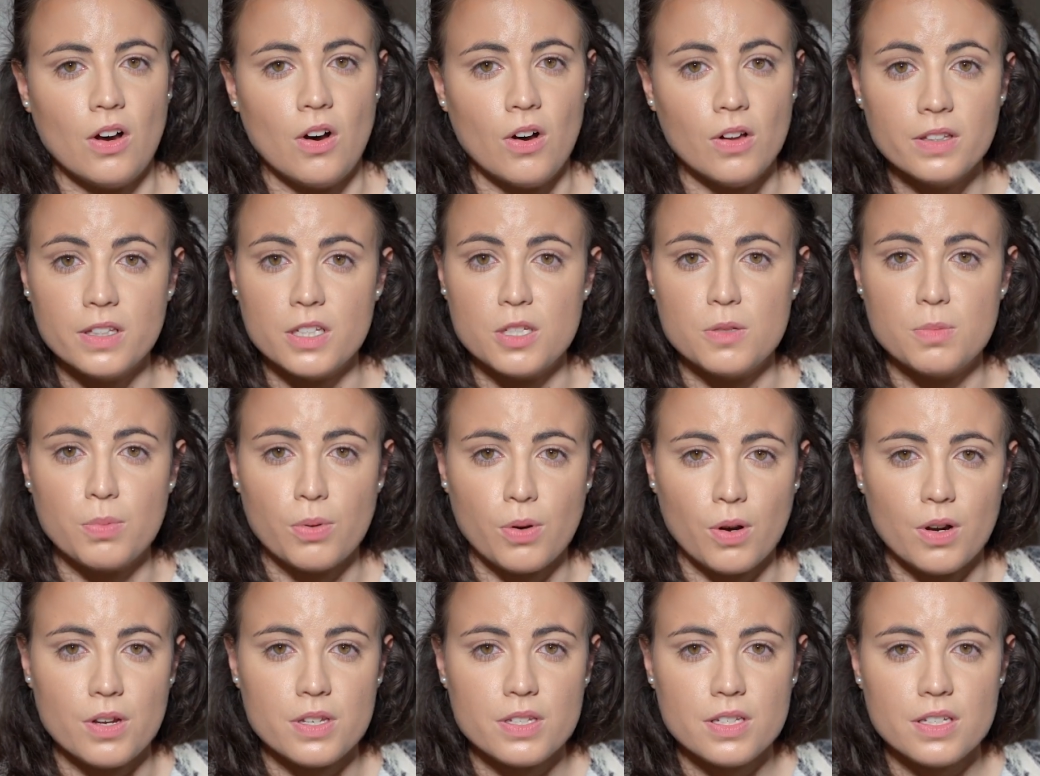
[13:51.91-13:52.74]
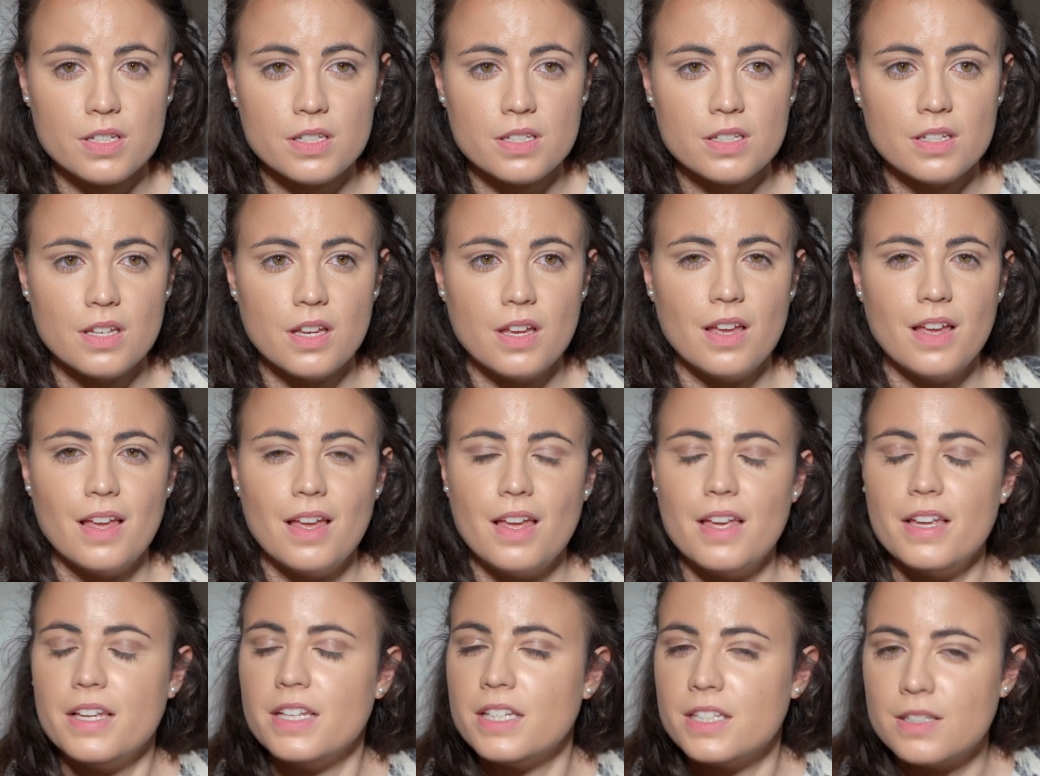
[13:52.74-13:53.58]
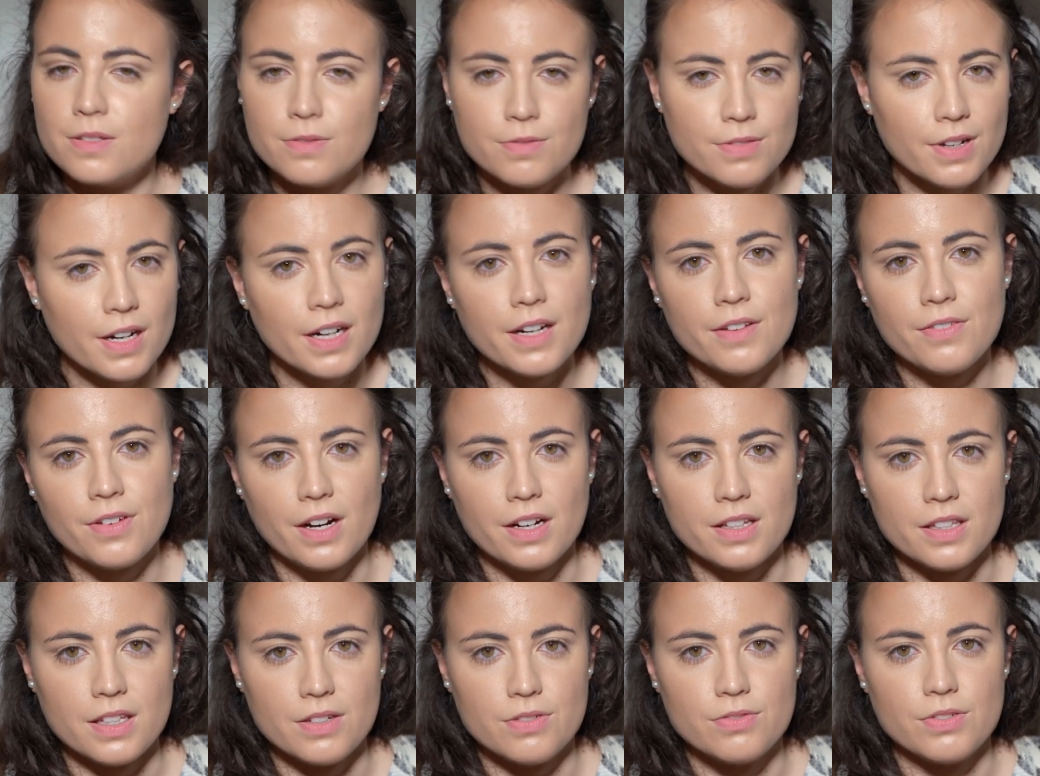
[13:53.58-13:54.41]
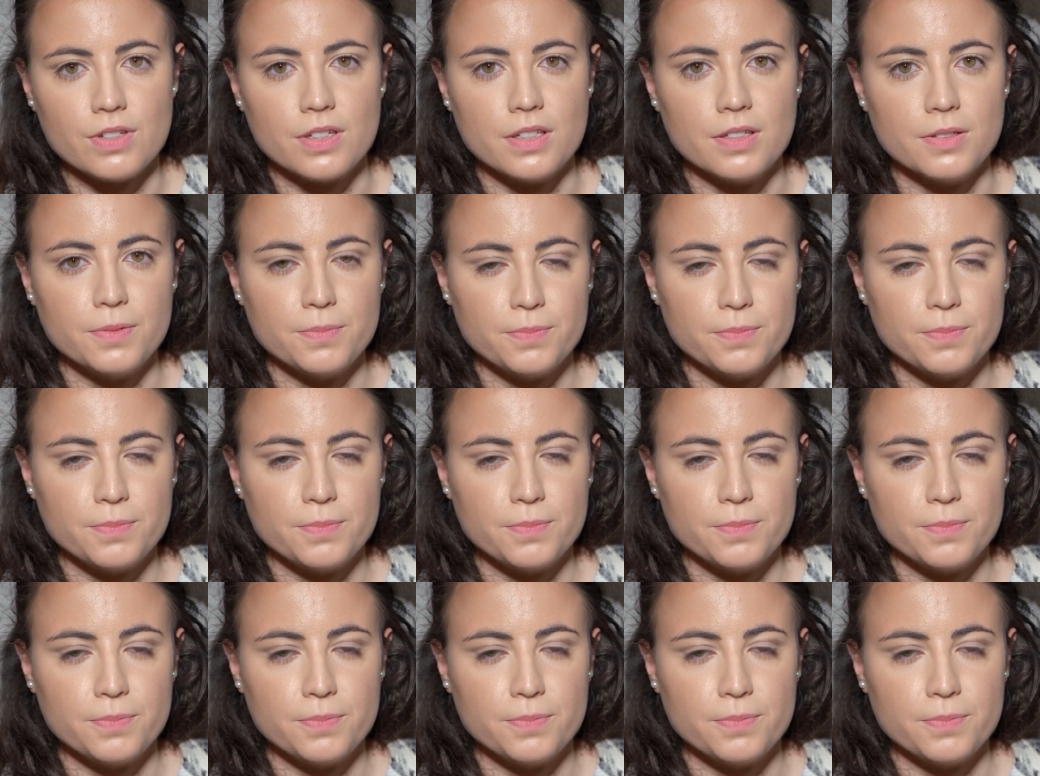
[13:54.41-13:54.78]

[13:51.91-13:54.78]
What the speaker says: all this process is very, very different.